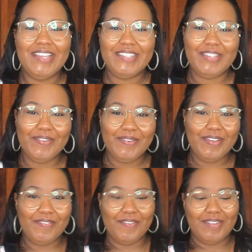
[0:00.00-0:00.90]
So
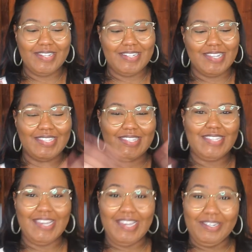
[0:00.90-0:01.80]
if you want to just
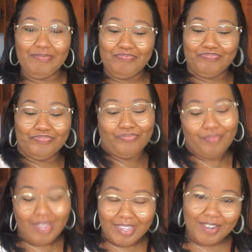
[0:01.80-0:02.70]
see,
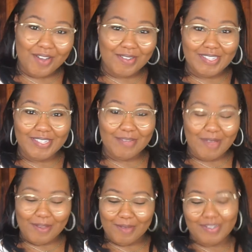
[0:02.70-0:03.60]
you know how to eat a
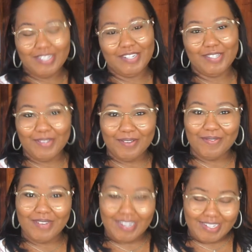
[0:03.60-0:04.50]
mango, but you just want to
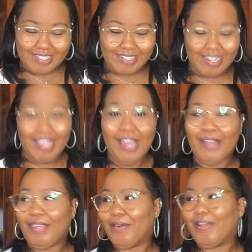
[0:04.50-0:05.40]
watch,
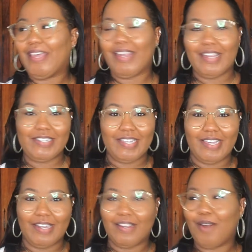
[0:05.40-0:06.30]
y'all hear that
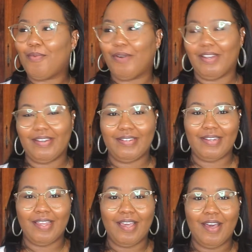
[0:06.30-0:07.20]
chicken, come on.
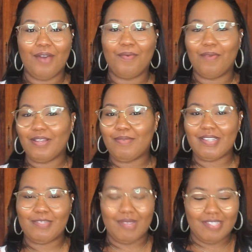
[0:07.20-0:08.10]
What
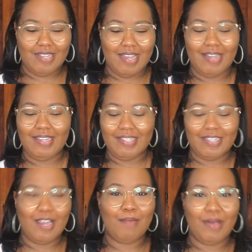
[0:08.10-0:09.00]
is better than eating
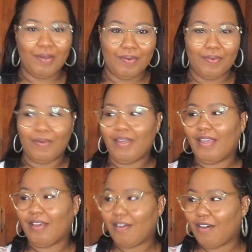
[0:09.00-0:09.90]
a mango,
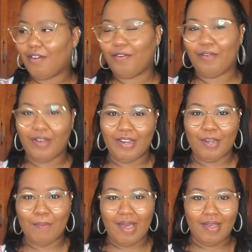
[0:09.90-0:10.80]
cock growing in the
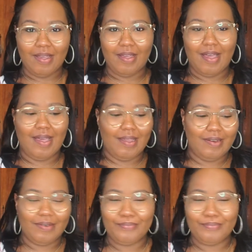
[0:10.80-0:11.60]
back, and